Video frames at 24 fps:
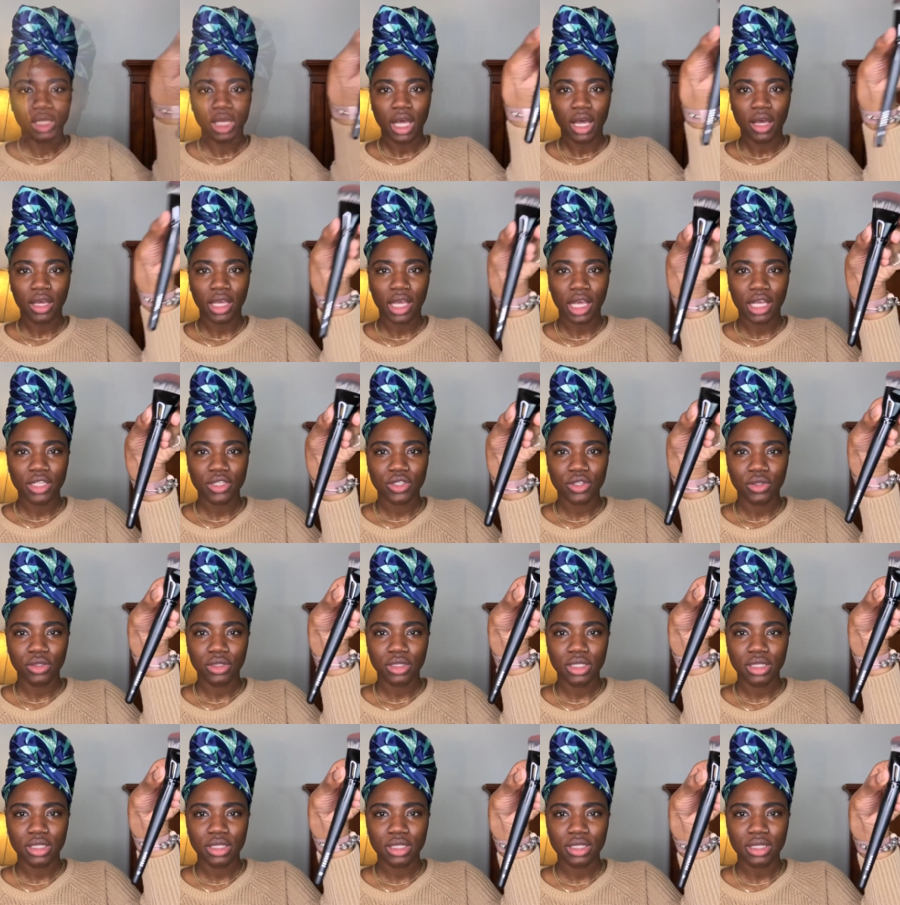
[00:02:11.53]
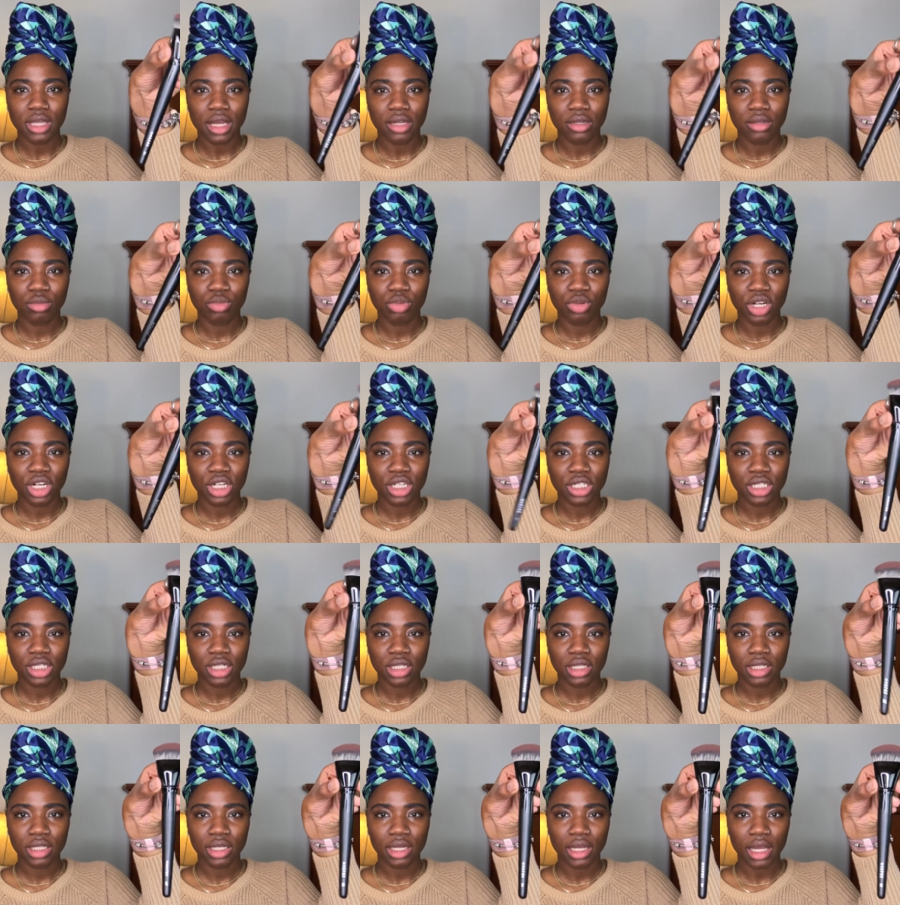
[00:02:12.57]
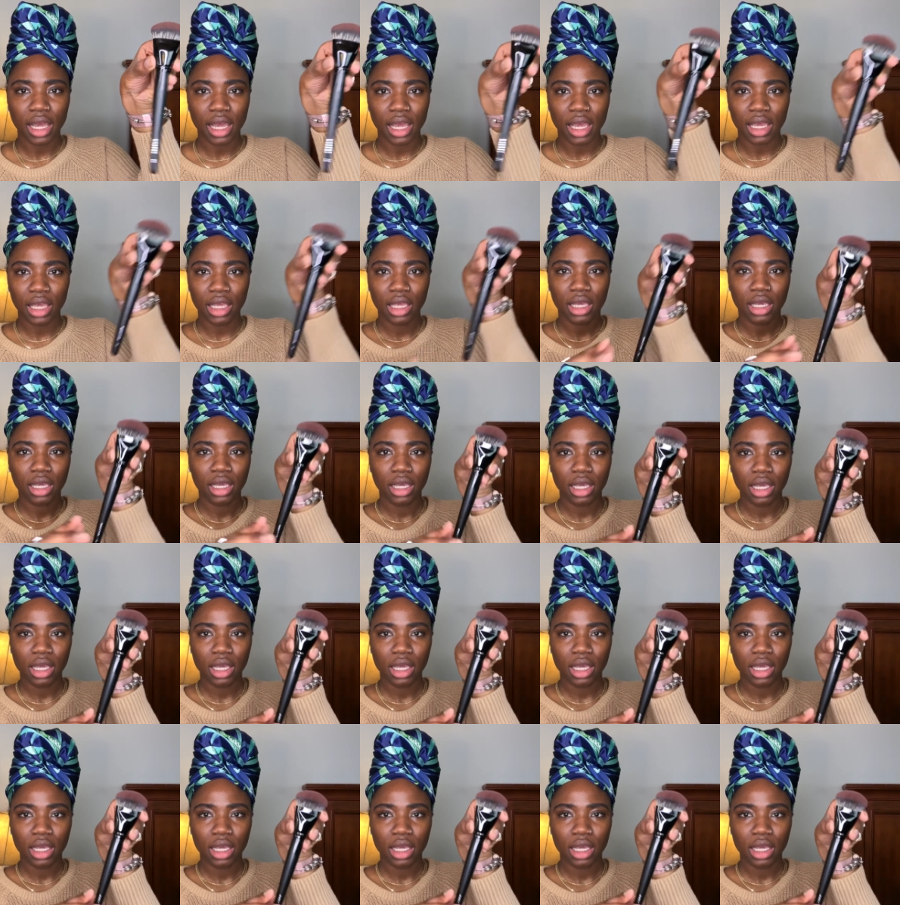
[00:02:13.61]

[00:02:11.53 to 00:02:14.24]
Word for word: Okay, so this is how the brush look like.